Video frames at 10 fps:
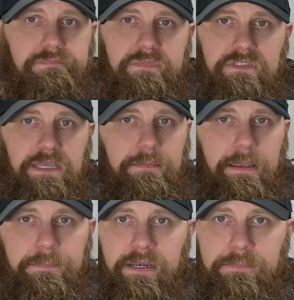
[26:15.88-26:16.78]
send me my
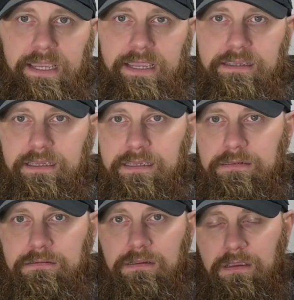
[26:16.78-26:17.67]
money back and
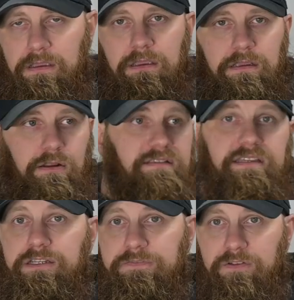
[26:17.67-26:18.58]
I'll
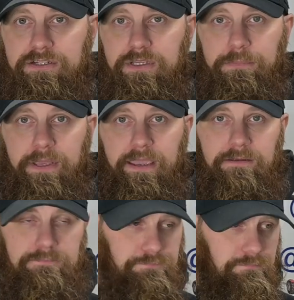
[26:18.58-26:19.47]
send you the flashlight back.
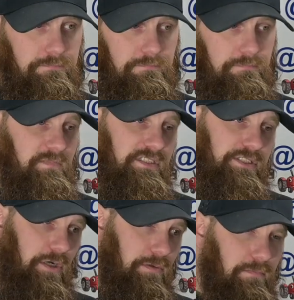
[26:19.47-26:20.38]

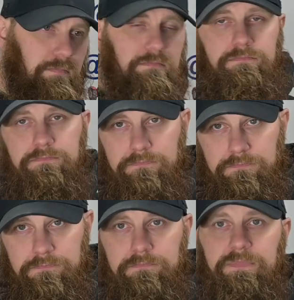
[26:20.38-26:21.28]
So,
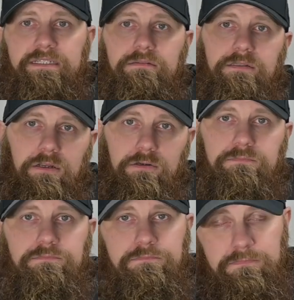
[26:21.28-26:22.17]
that
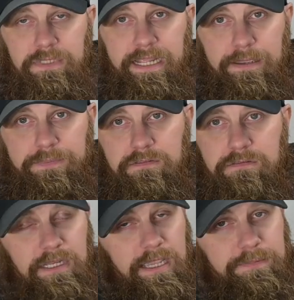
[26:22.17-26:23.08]
happens.
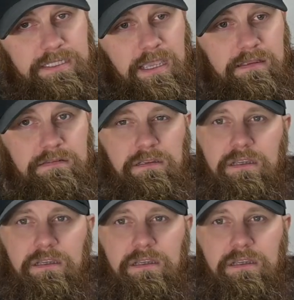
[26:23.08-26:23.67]
It happens, guys.